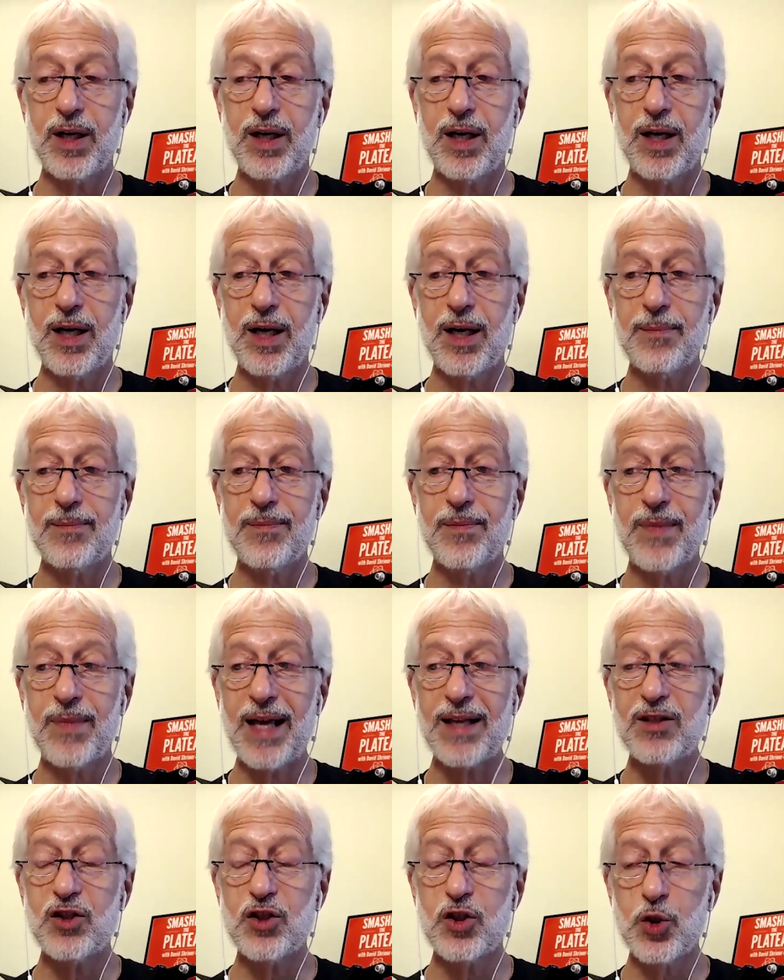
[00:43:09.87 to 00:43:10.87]
um,
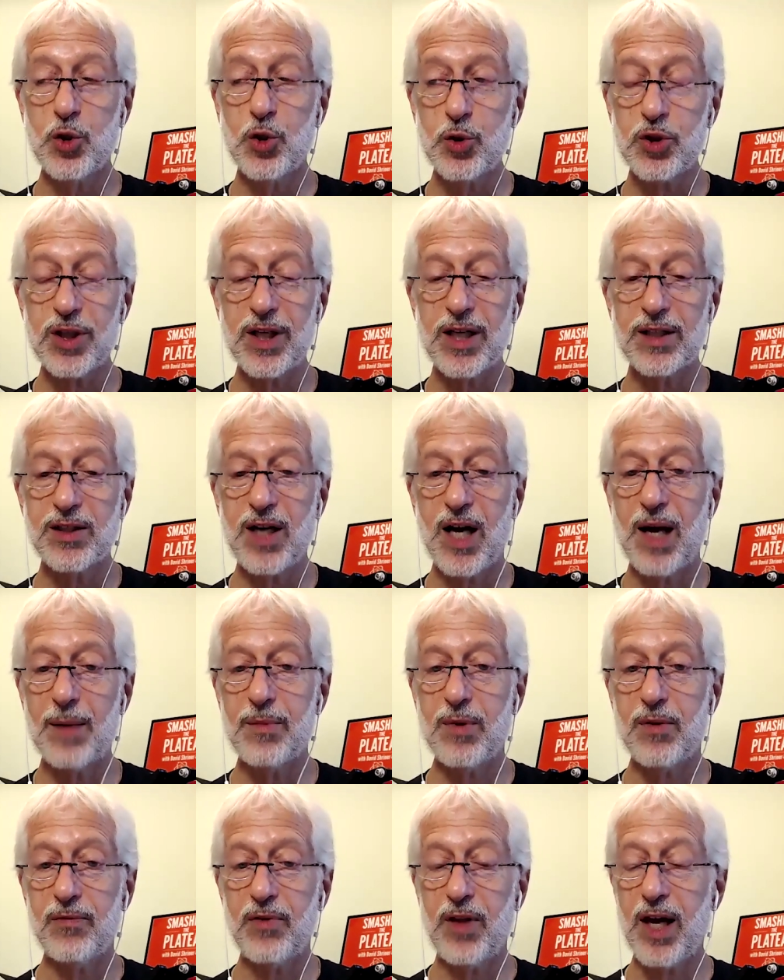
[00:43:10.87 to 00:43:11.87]
that's usually a time
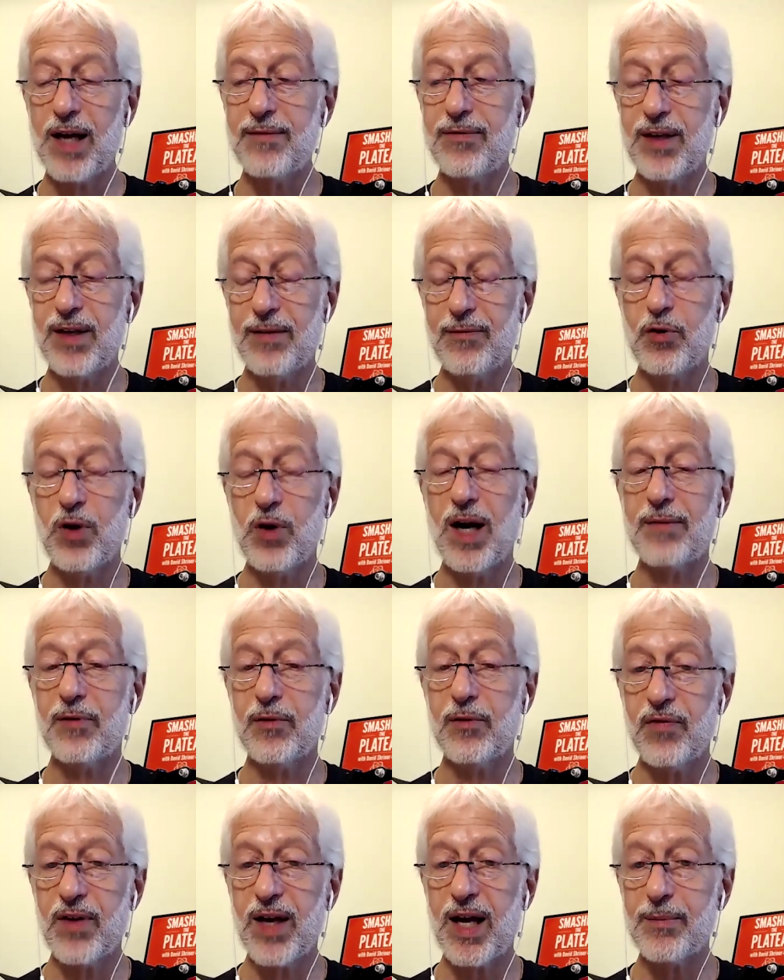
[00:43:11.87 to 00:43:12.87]
of life if you have a
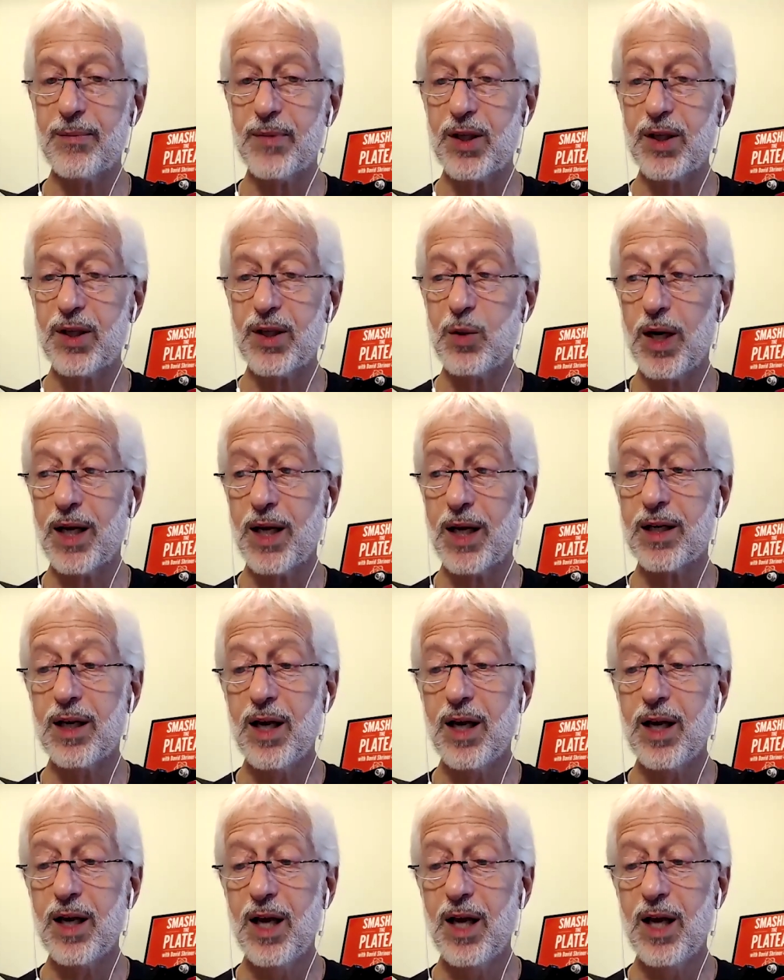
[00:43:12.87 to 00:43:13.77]
family when